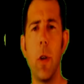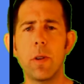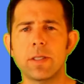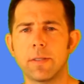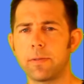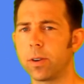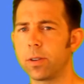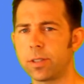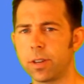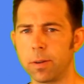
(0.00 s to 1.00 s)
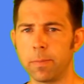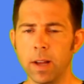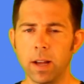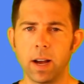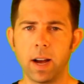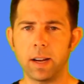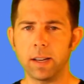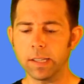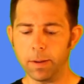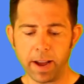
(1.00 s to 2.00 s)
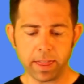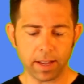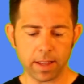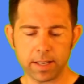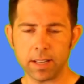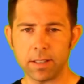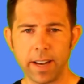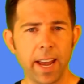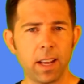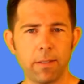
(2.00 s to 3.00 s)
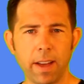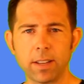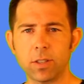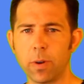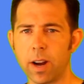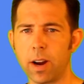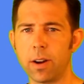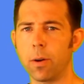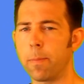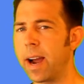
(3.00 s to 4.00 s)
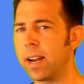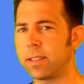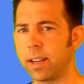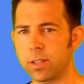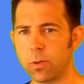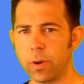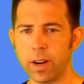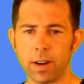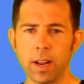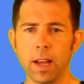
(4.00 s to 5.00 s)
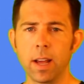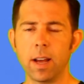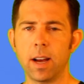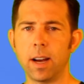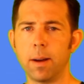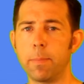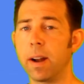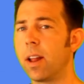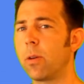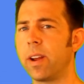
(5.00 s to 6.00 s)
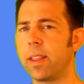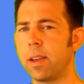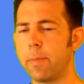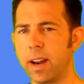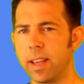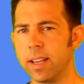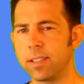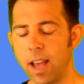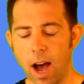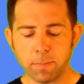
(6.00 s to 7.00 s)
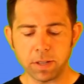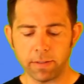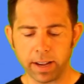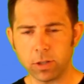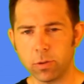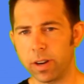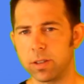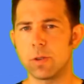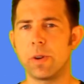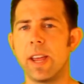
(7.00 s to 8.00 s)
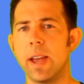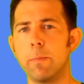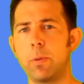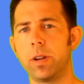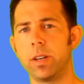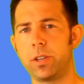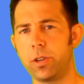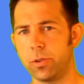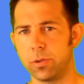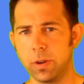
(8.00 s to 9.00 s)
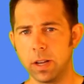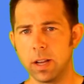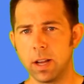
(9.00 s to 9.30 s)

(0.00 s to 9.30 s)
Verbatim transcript: notice the first term. Uh, you might think of this as negative x squared or minus x squared, uh, but another way to think about it is the opposite of x squared. So when you input 2,